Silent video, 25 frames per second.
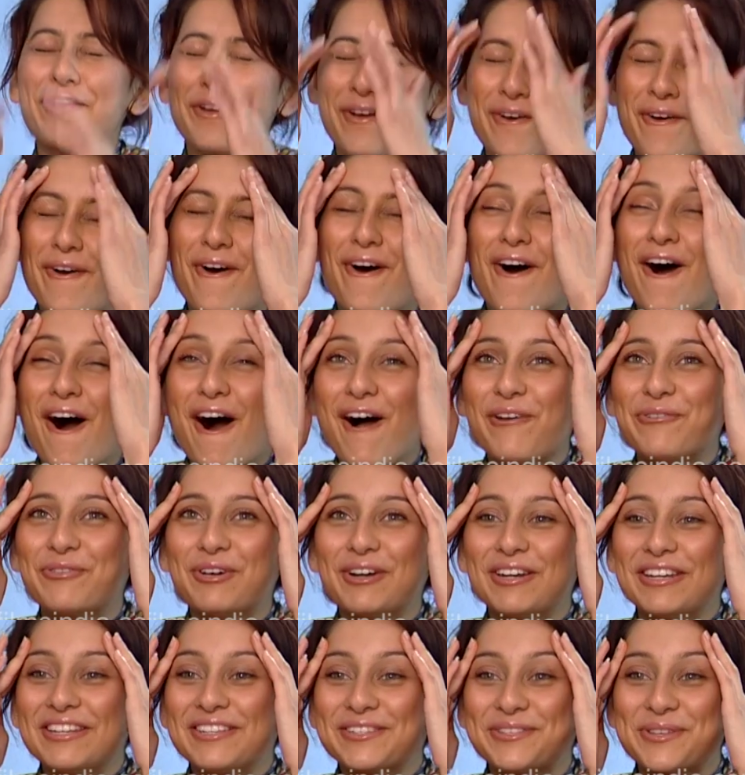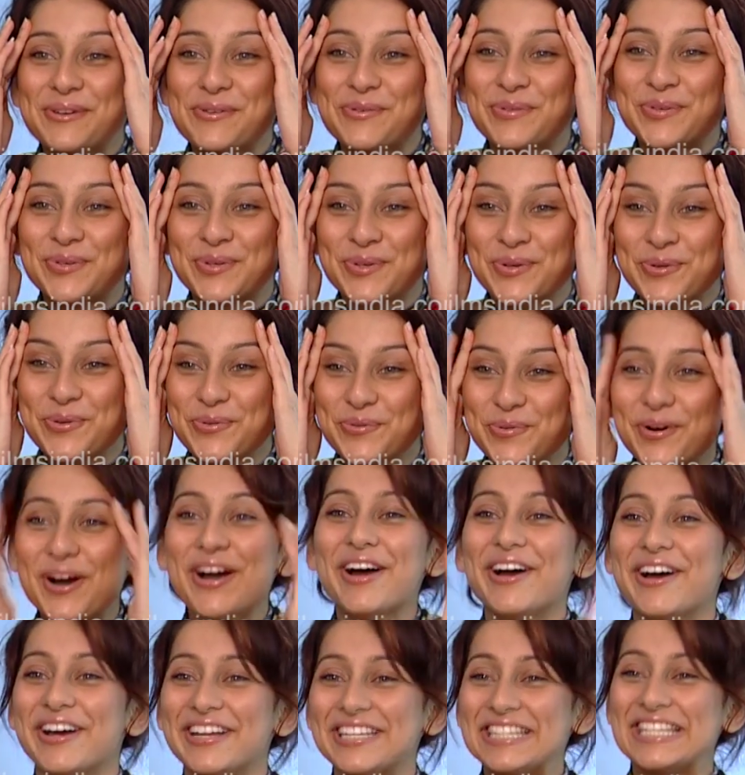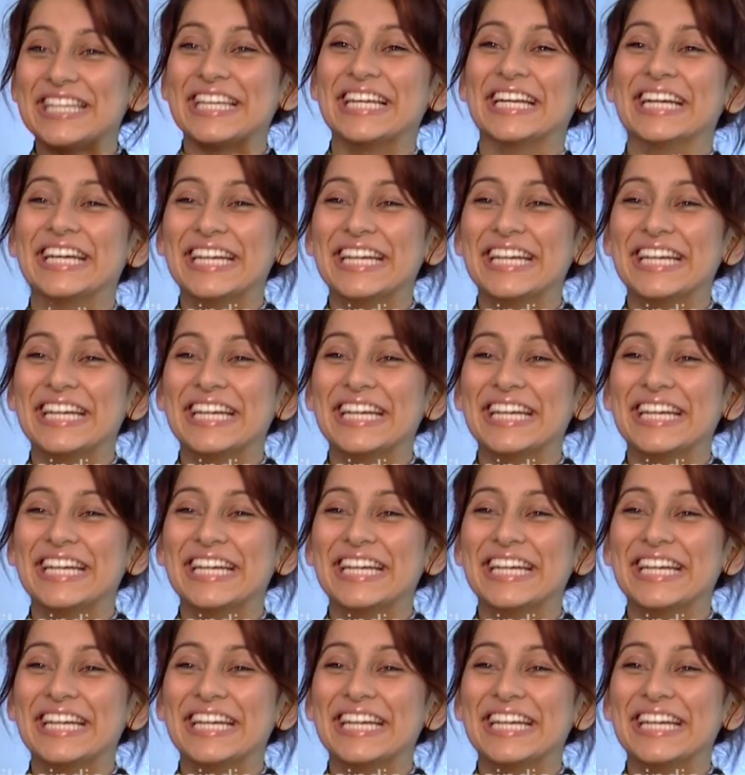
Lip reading: God, what is those two words?